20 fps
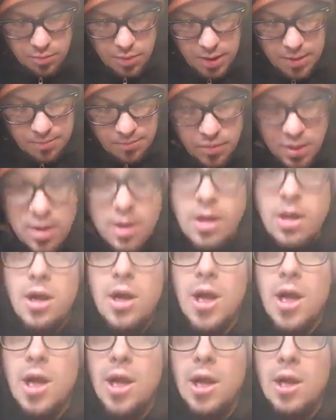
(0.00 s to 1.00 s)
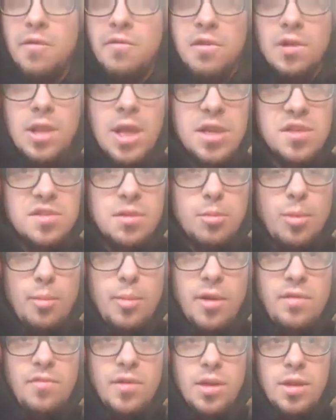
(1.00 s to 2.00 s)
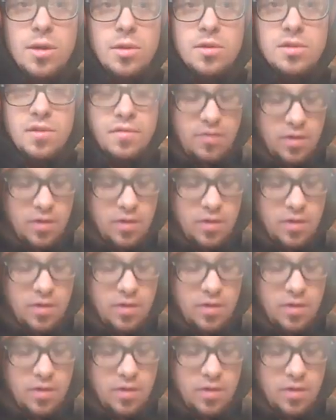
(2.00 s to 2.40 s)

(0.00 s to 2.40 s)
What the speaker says: But if you like some of my videos,